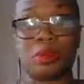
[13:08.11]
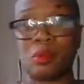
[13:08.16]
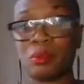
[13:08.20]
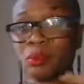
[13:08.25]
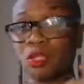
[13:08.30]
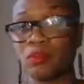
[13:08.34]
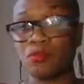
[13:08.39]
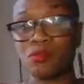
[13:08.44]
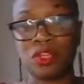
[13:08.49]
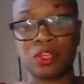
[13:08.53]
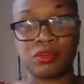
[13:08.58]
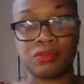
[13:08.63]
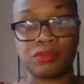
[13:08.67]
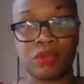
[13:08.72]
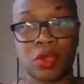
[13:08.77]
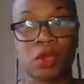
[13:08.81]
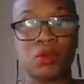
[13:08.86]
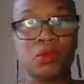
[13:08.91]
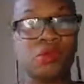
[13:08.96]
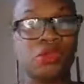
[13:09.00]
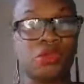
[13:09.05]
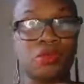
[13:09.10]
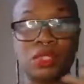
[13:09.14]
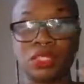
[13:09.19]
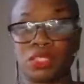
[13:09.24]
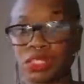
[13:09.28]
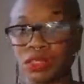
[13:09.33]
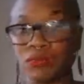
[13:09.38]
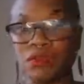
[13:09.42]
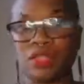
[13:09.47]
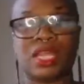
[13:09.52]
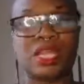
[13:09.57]
people don't really phone you and
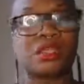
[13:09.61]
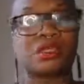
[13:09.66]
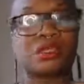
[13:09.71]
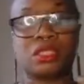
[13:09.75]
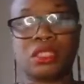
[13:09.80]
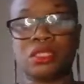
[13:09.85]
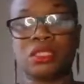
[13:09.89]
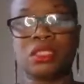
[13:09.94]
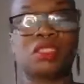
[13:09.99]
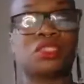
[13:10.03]
stuff like that.